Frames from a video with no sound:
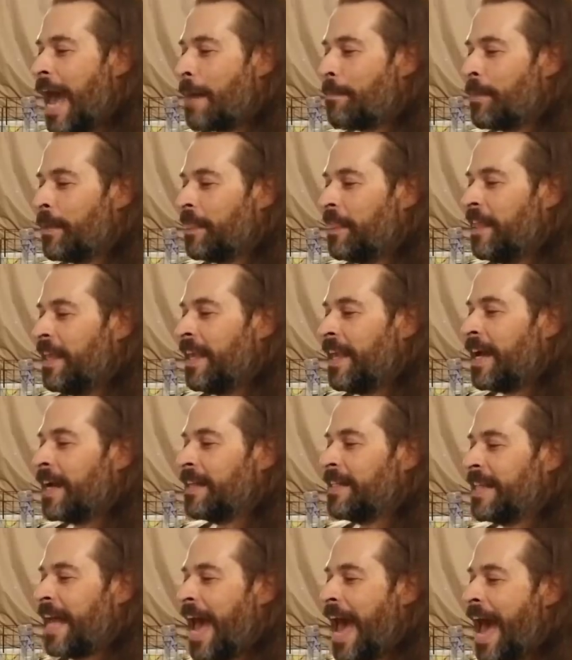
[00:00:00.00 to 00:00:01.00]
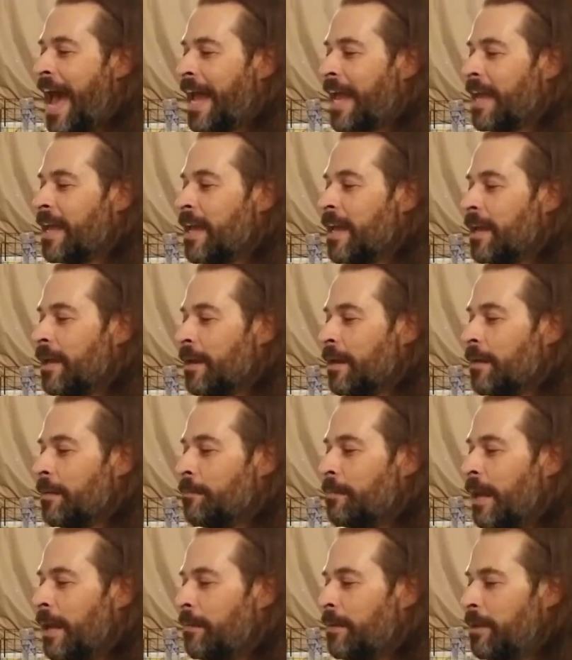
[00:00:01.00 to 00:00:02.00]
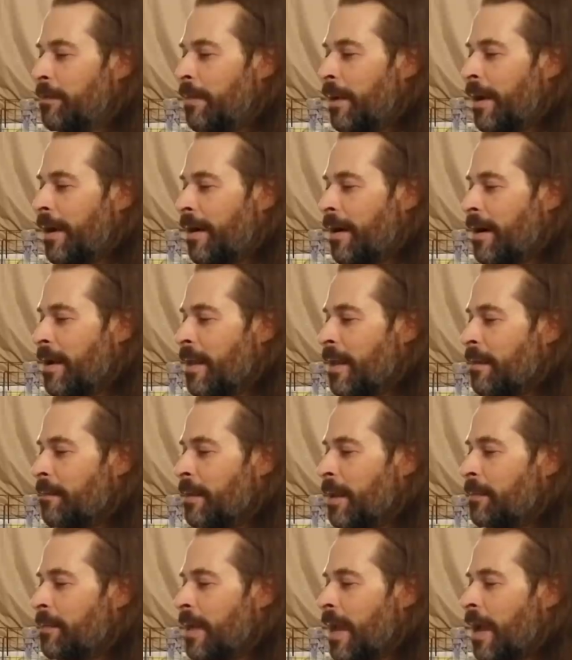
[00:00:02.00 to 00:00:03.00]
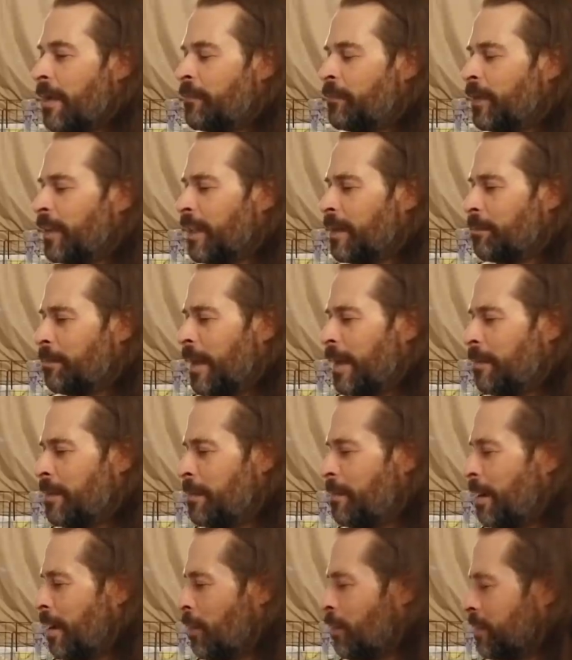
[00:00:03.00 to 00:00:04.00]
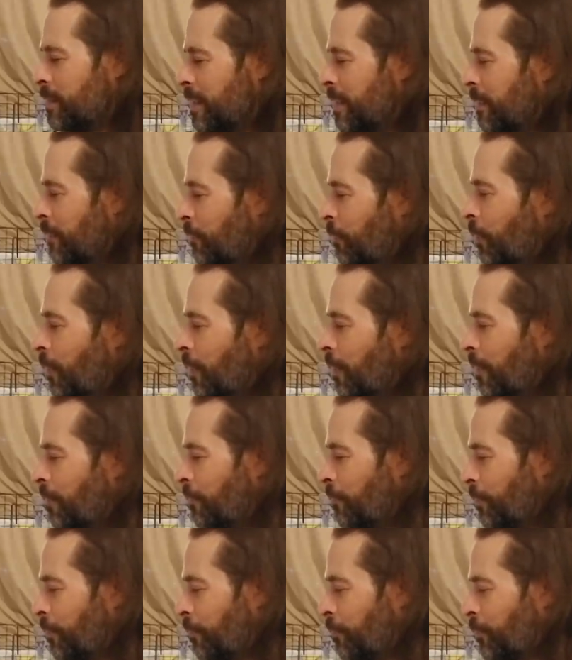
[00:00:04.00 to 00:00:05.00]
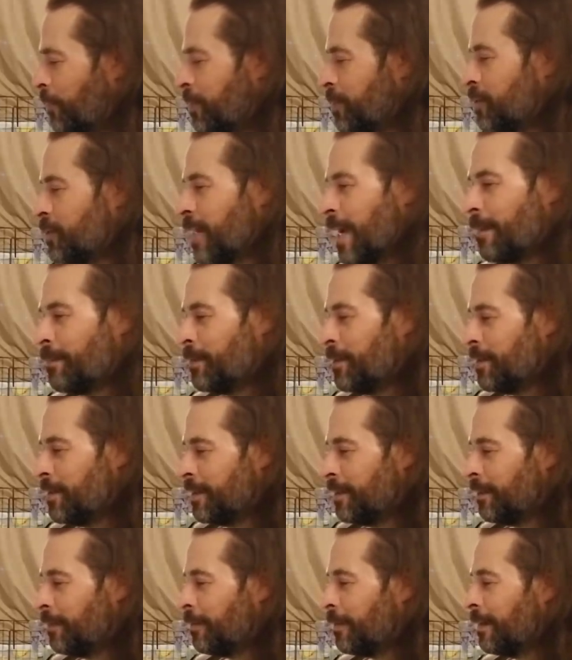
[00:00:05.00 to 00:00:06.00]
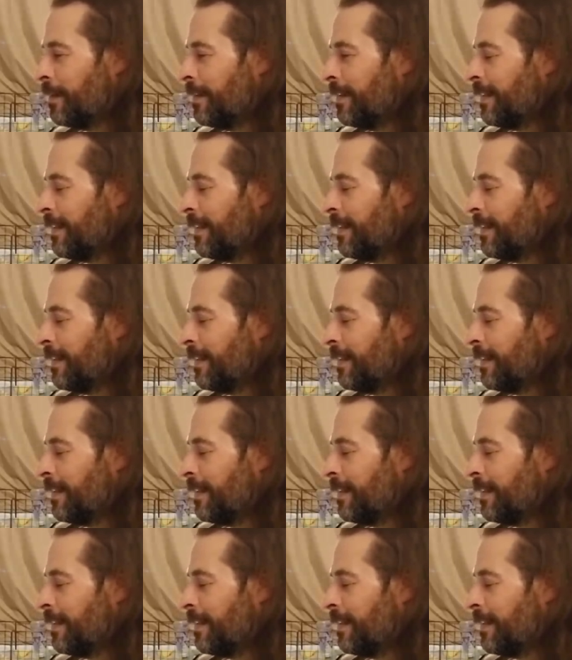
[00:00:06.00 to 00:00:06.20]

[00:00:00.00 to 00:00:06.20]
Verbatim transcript: apathy, attack, baby bear, baby... I feel like baby bear was in the first chapter too.